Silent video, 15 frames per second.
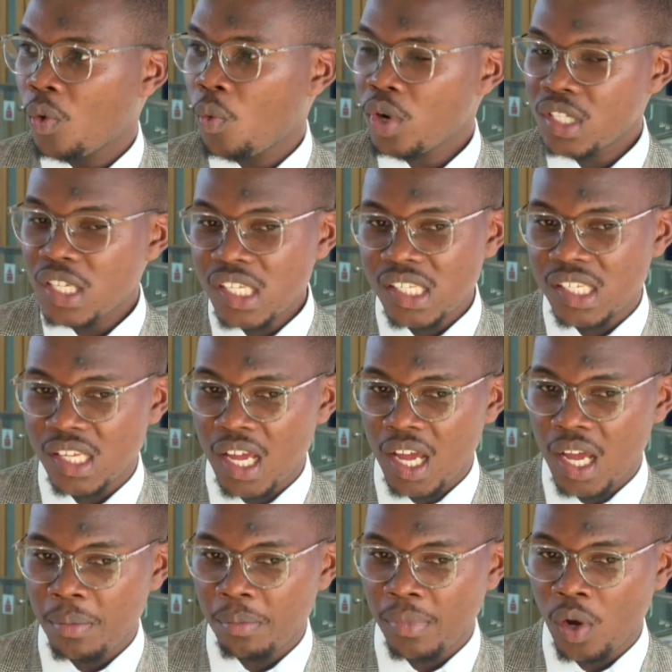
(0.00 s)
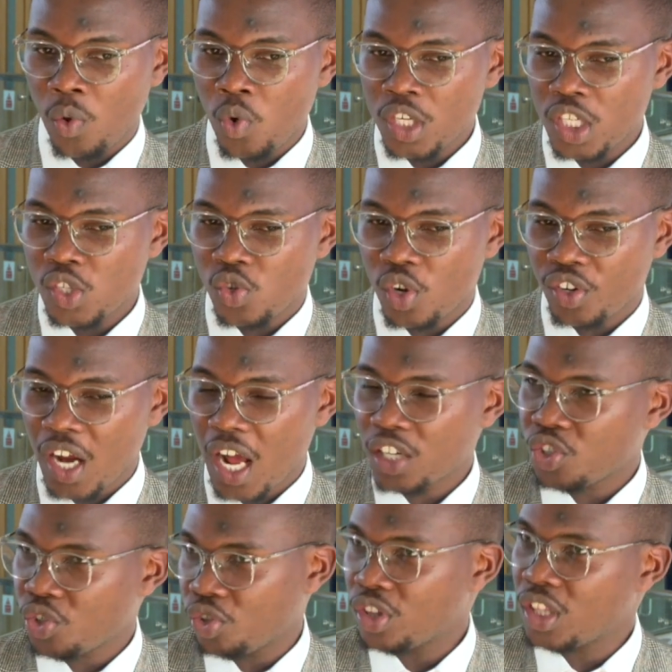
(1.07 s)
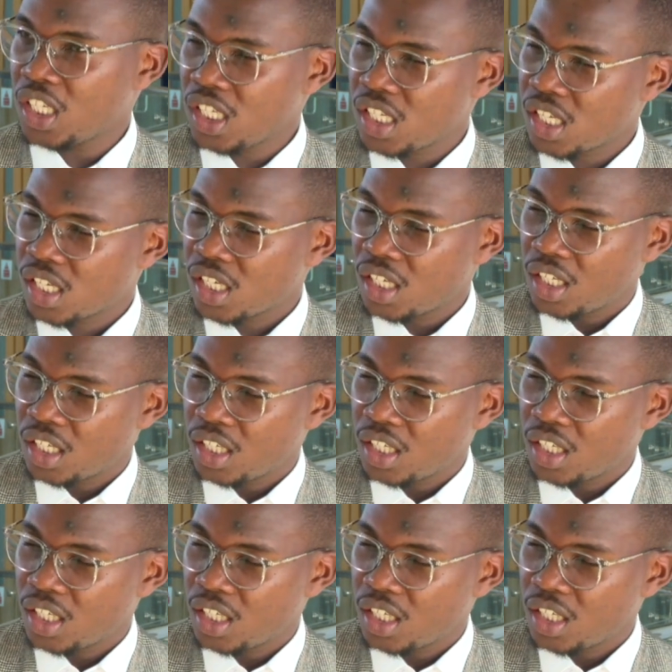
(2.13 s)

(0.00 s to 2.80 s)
what is your reaction on this?